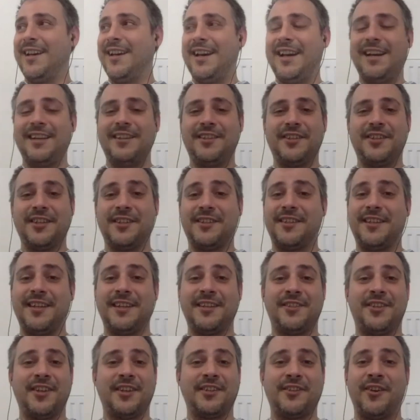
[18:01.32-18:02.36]
there's
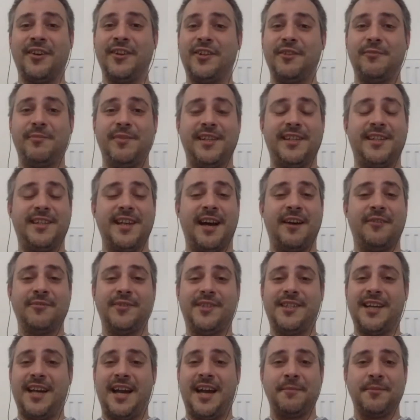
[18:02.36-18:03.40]
just going to be
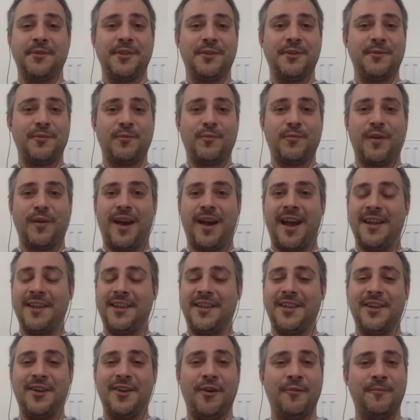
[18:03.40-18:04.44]
downtimes where,
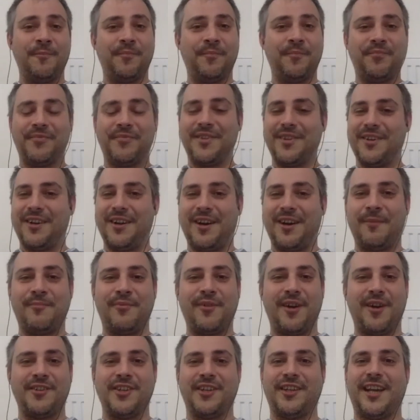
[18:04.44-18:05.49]
a
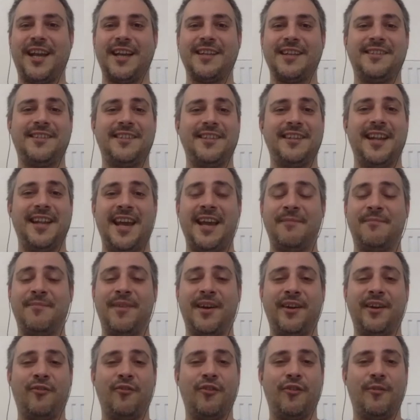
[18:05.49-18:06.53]
project gets delayed
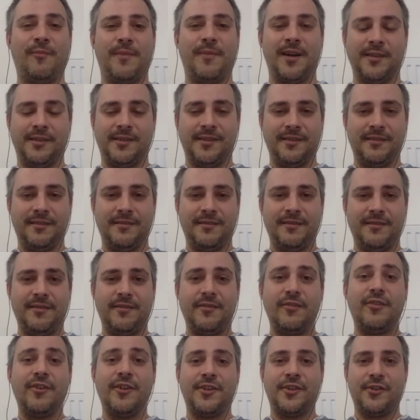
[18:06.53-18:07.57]
by a whole month
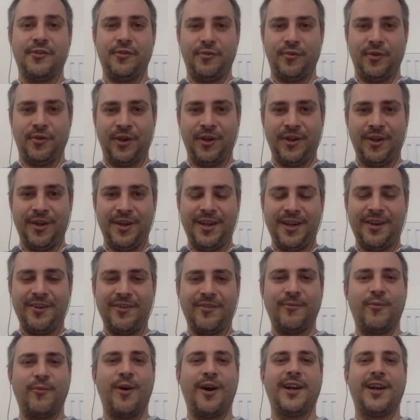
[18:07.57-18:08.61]
or two,
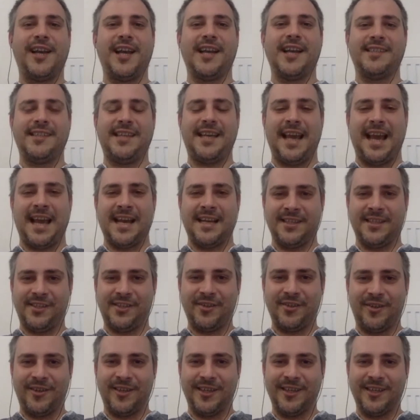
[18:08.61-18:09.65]
or one gets
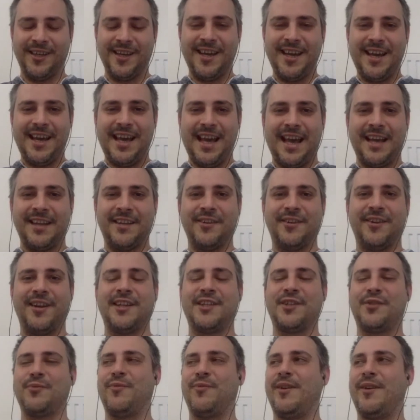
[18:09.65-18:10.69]
canceled, and the
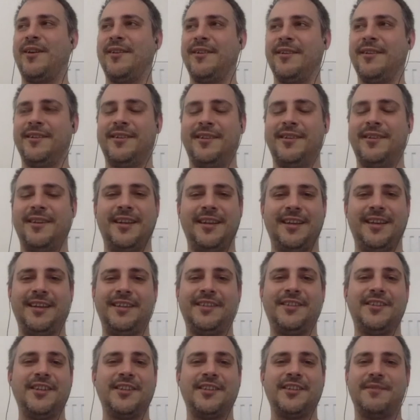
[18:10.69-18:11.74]
next one,
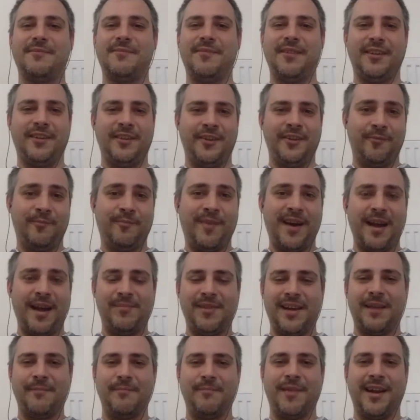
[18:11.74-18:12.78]
it's just,
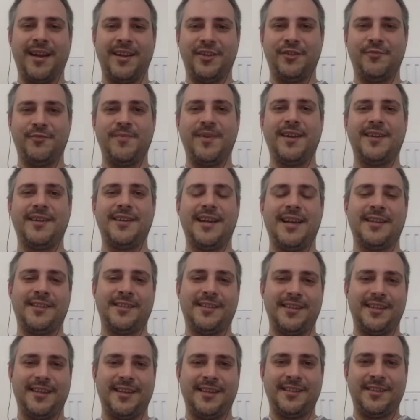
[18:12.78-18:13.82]
pipeline management
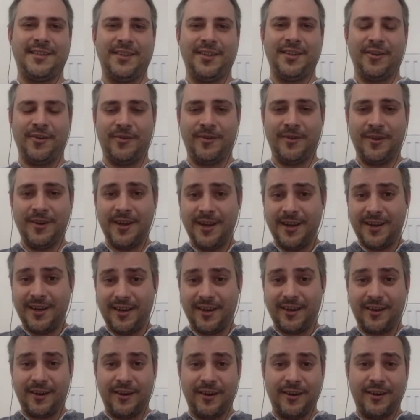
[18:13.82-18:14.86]
as
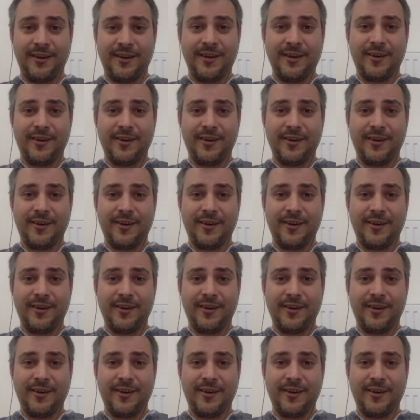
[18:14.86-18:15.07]
a